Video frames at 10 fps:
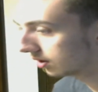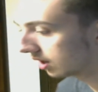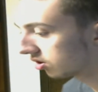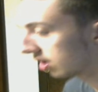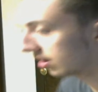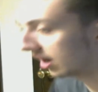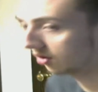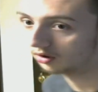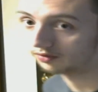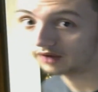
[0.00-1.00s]
It's just I
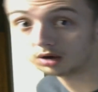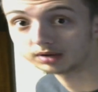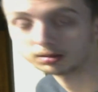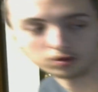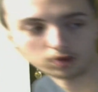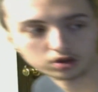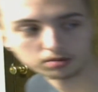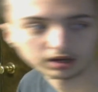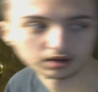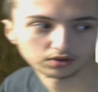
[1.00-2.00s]
don't know if I'll be able to watch it
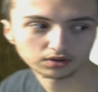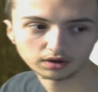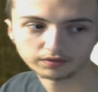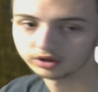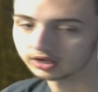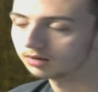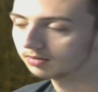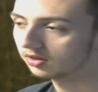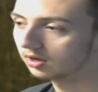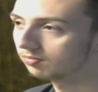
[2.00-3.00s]
because of all the
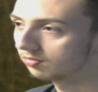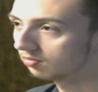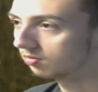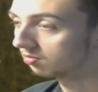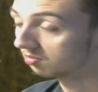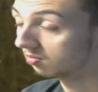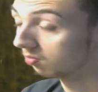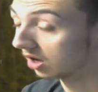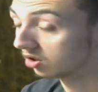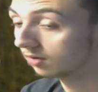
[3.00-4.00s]
animes that I'm
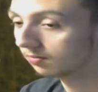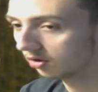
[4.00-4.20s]
watching.